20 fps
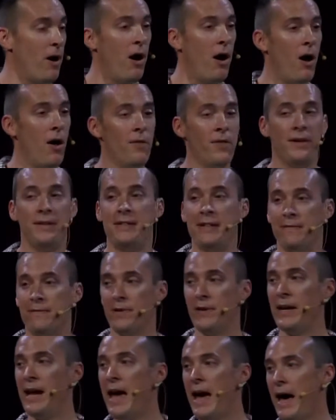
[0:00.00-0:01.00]
all the
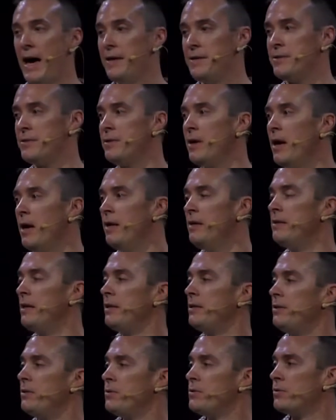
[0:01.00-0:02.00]
different hats that
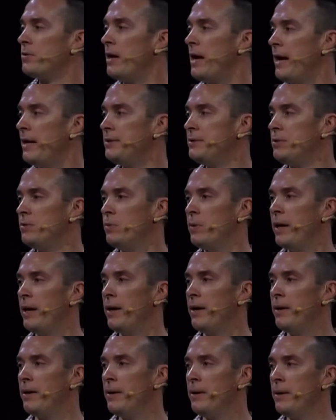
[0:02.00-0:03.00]
you try to wear.